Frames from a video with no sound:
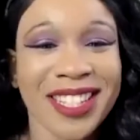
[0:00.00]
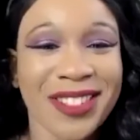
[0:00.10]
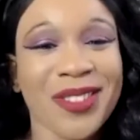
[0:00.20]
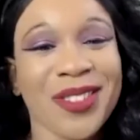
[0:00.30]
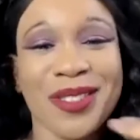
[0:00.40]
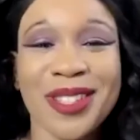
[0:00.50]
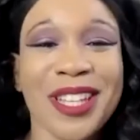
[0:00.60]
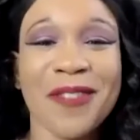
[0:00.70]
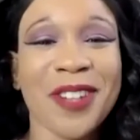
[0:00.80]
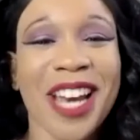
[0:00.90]
shows, they're
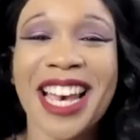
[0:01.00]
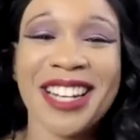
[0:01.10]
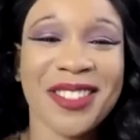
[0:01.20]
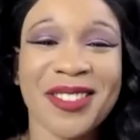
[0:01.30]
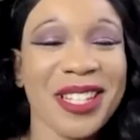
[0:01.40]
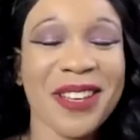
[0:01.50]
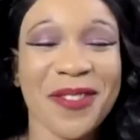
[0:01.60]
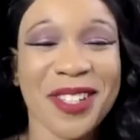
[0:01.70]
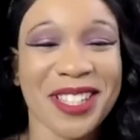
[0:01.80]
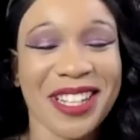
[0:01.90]
looking for edge, they're looking
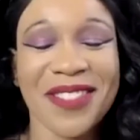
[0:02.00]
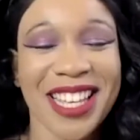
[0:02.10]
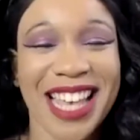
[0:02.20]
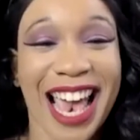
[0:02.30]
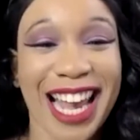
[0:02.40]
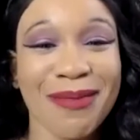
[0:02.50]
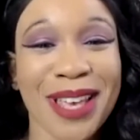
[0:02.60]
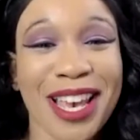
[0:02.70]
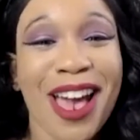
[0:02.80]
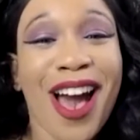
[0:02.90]
for stuff like that, and I'm
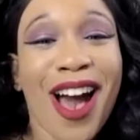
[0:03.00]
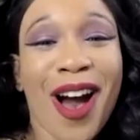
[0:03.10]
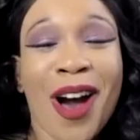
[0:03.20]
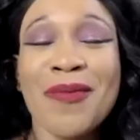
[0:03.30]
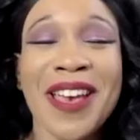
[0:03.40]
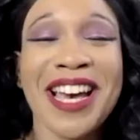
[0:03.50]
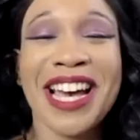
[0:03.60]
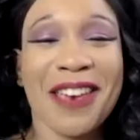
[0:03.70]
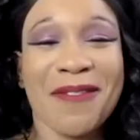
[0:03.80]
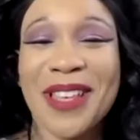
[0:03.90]
like, oh my
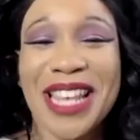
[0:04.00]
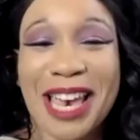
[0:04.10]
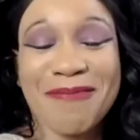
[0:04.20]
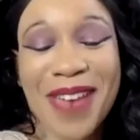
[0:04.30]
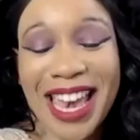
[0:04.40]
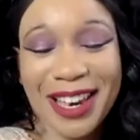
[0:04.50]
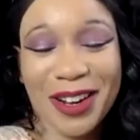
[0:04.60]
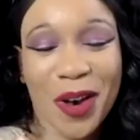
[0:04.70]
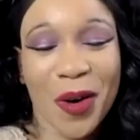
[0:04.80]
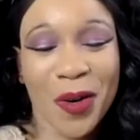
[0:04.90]
god, I feel like I'm back at
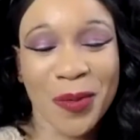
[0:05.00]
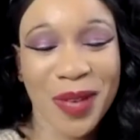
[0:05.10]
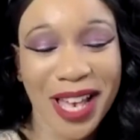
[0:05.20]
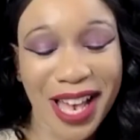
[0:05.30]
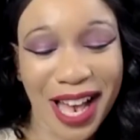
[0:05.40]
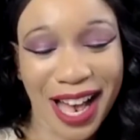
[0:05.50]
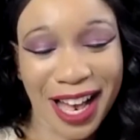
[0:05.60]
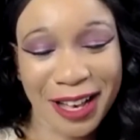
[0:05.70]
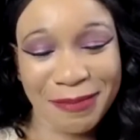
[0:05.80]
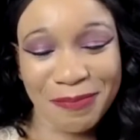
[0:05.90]
home.
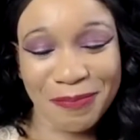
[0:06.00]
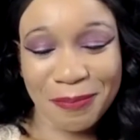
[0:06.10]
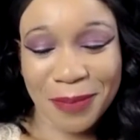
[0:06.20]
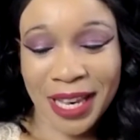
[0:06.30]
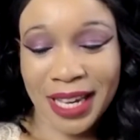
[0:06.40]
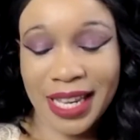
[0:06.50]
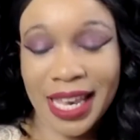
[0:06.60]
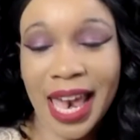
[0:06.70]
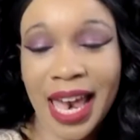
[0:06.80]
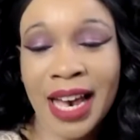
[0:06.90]
But
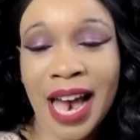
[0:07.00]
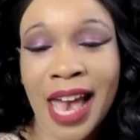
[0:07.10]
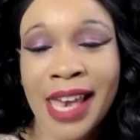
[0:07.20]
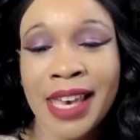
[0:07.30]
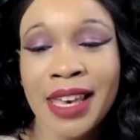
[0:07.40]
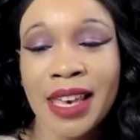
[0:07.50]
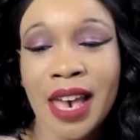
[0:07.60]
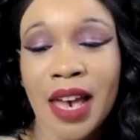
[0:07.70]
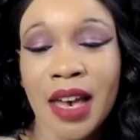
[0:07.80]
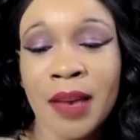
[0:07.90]
yeah, I
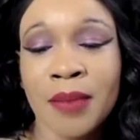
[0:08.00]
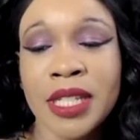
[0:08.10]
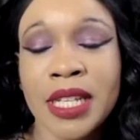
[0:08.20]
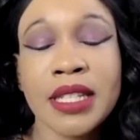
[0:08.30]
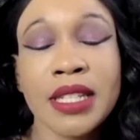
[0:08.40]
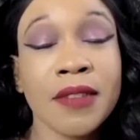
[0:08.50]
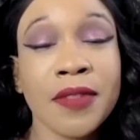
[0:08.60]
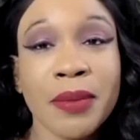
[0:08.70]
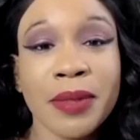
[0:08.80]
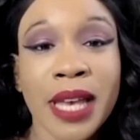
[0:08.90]
am
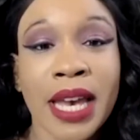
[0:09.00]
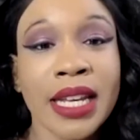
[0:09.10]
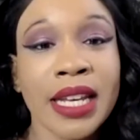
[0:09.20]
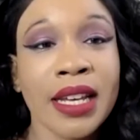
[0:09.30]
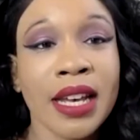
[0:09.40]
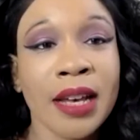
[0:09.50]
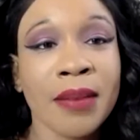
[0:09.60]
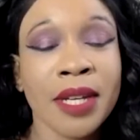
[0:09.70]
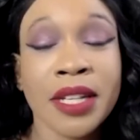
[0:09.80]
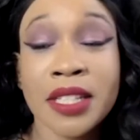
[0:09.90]
tentatively planning
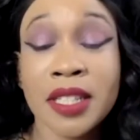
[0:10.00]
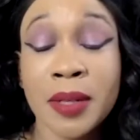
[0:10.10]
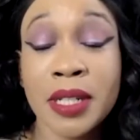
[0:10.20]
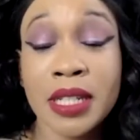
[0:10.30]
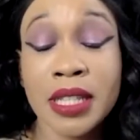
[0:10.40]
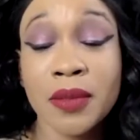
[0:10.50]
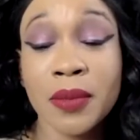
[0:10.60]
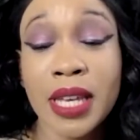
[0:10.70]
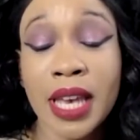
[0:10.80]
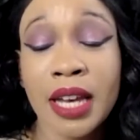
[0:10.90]
a hook suspension this
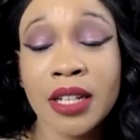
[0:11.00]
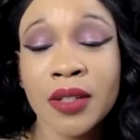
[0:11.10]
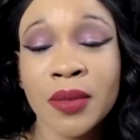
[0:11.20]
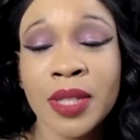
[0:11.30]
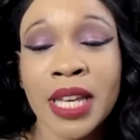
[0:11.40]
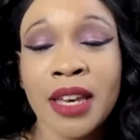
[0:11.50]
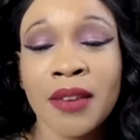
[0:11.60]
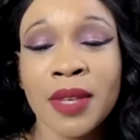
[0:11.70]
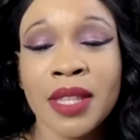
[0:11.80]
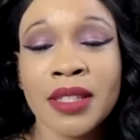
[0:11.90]
week actually
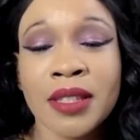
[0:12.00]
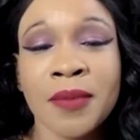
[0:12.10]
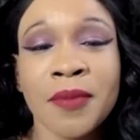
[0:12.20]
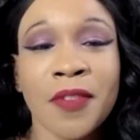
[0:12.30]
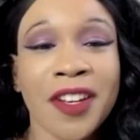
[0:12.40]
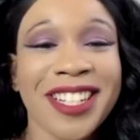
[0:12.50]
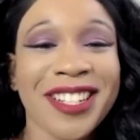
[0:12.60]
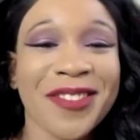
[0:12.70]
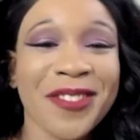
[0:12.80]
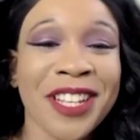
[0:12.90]
with some very
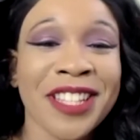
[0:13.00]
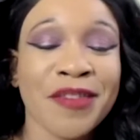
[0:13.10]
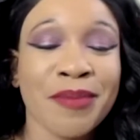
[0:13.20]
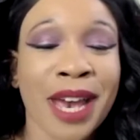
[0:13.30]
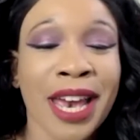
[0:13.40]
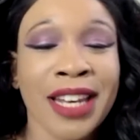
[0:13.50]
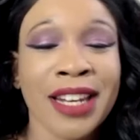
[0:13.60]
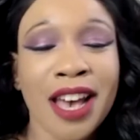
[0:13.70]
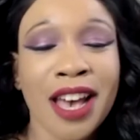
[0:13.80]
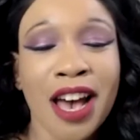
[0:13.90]
dear friends of mine.
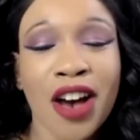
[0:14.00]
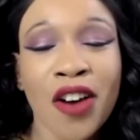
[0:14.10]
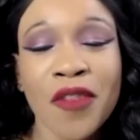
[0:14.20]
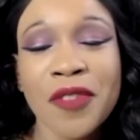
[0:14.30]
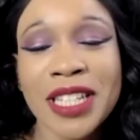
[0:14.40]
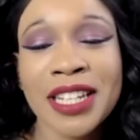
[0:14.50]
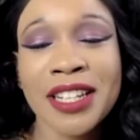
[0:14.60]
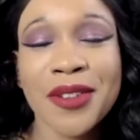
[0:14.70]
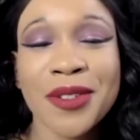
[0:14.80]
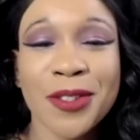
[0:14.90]
Hopefully it
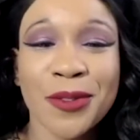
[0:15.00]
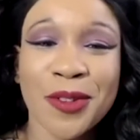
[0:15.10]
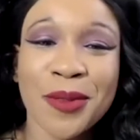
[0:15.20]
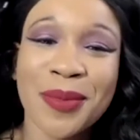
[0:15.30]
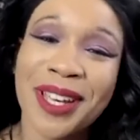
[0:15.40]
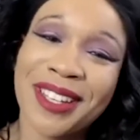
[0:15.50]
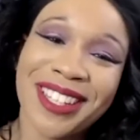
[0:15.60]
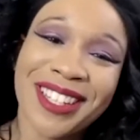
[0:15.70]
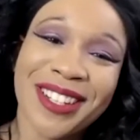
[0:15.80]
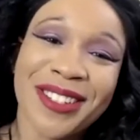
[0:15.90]
goes through, but
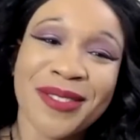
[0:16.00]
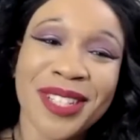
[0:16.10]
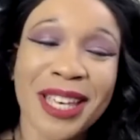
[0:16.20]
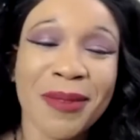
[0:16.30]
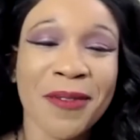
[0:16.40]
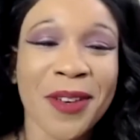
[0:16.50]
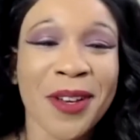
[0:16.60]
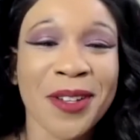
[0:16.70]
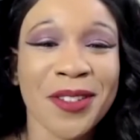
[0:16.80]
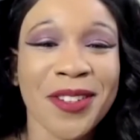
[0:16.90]
we'll keep our
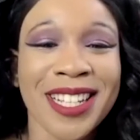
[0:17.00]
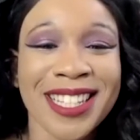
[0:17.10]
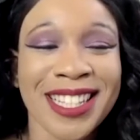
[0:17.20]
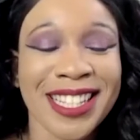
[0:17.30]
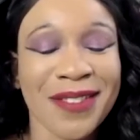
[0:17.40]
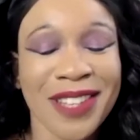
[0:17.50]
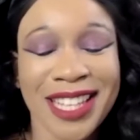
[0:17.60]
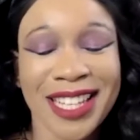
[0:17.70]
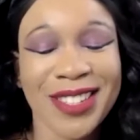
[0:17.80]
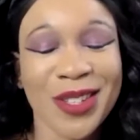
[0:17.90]
fingers crossed since
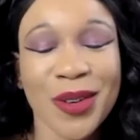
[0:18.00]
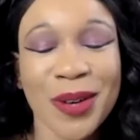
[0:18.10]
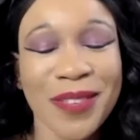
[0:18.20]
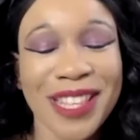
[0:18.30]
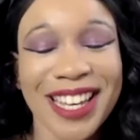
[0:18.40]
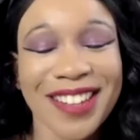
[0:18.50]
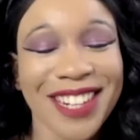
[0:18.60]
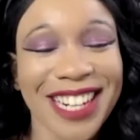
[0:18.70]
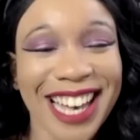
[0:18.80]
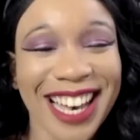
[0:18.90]
everything is so up in the air
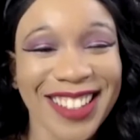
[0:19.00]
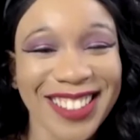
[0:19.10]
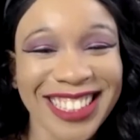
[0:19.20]
right now.